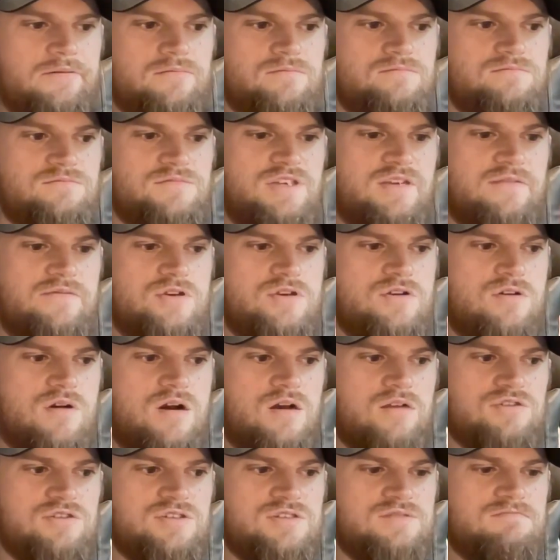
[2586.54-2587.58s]
give it your all.
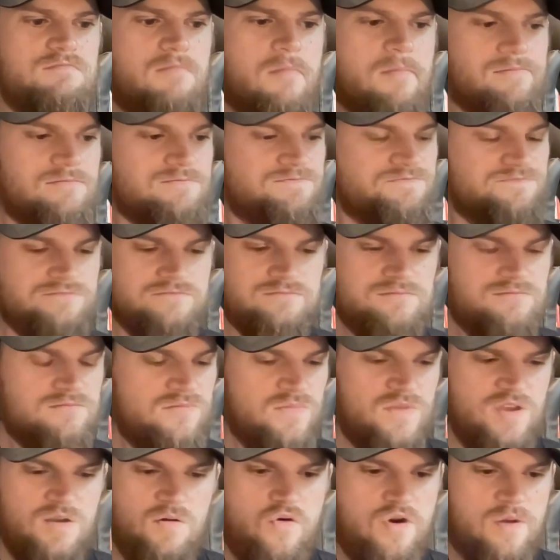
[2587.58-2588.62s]
Just
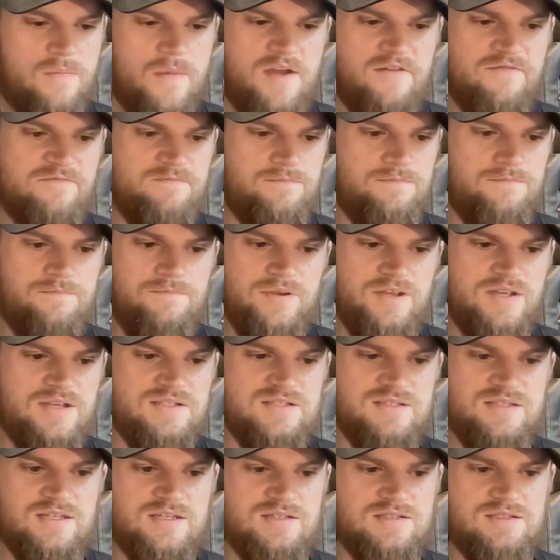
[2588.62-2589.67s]
one of my biggest
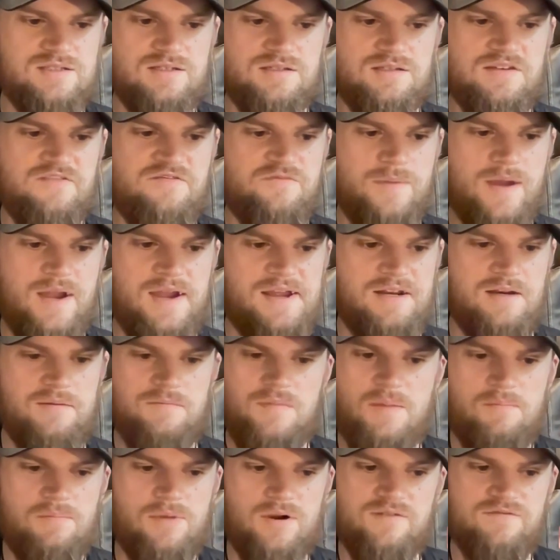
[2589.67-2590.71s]
things to live by, and I'm
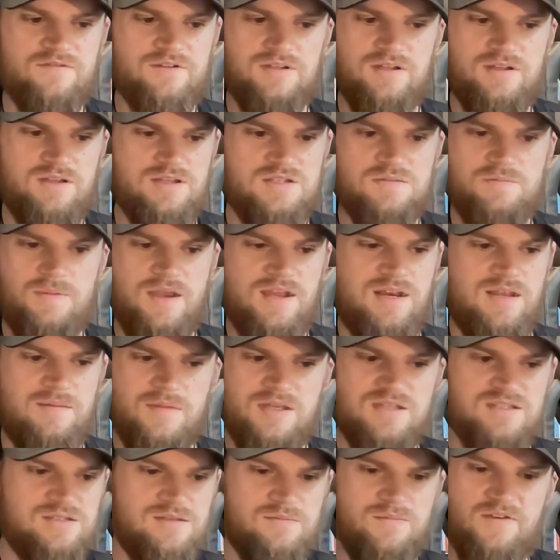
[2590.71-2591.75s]
not perfect at this by any
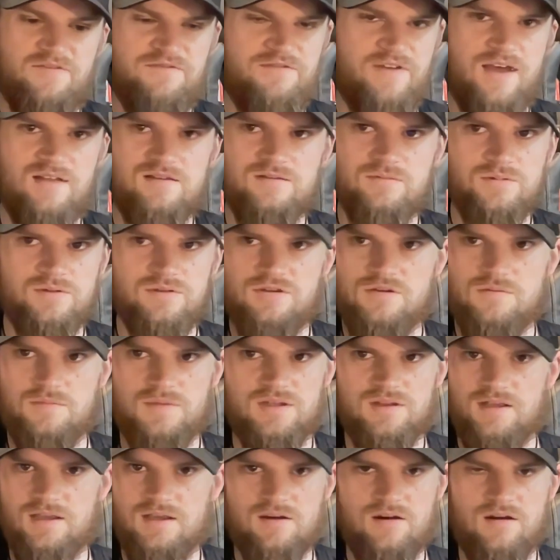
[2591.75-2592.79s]
means. I'm a fallible human
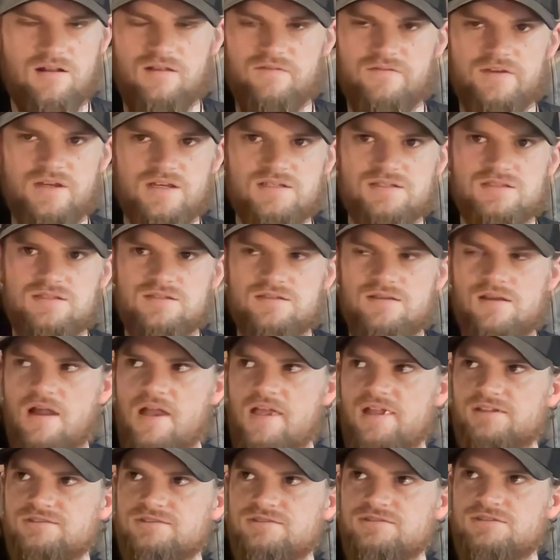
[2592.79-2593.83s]
like all of us.
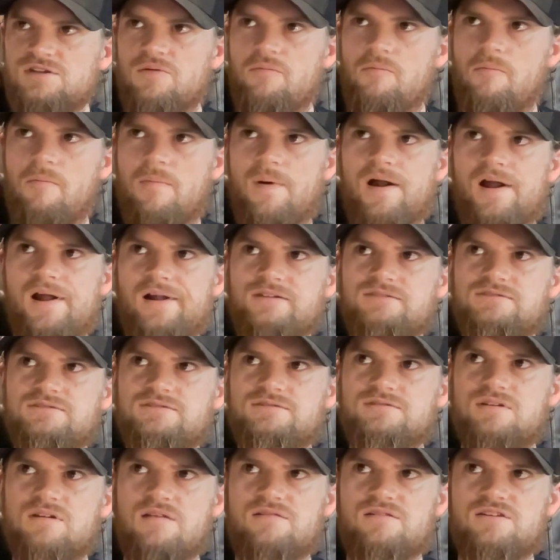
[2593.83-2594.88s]
But
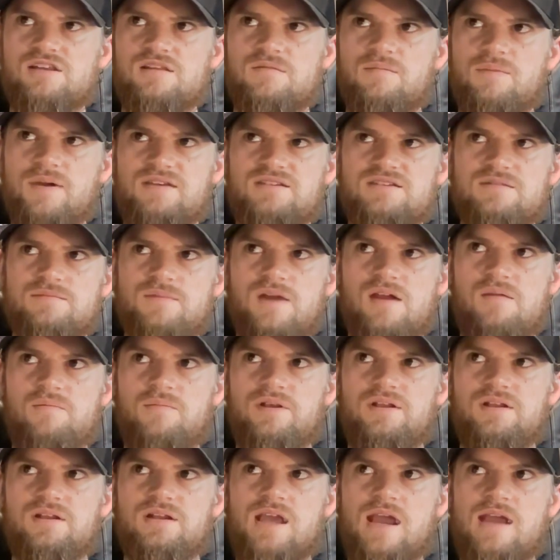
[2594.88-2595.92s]
to the best of my
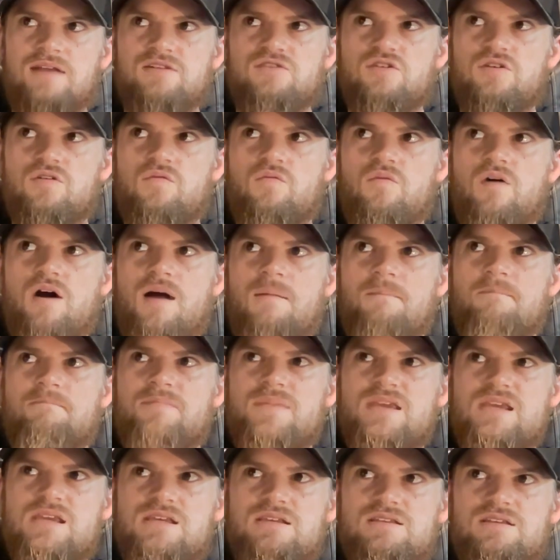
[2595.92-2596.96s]
ability, I don't want
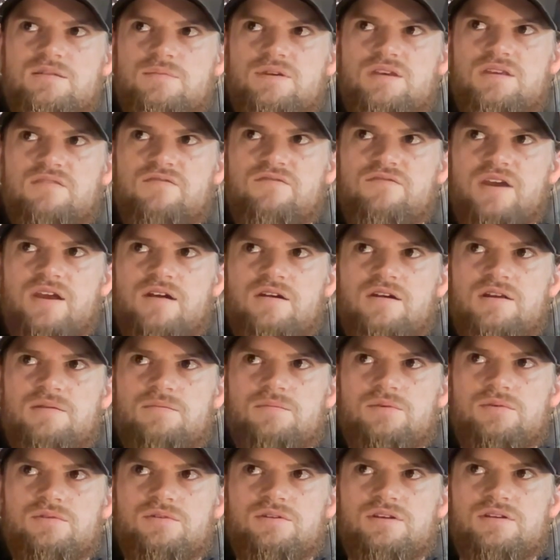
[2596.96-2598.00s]
me to be the
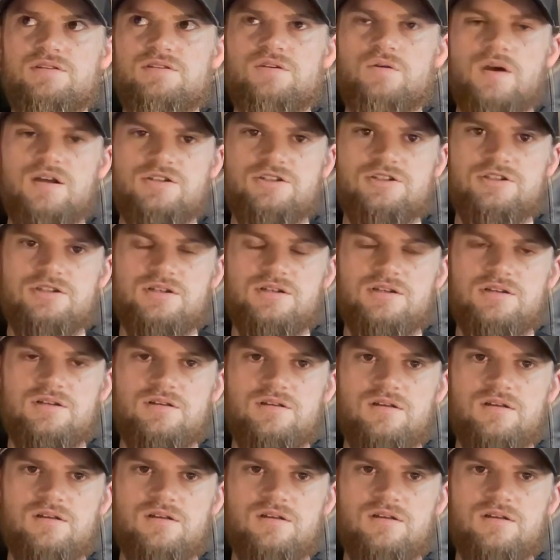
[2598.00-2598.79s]
variable that's questioned.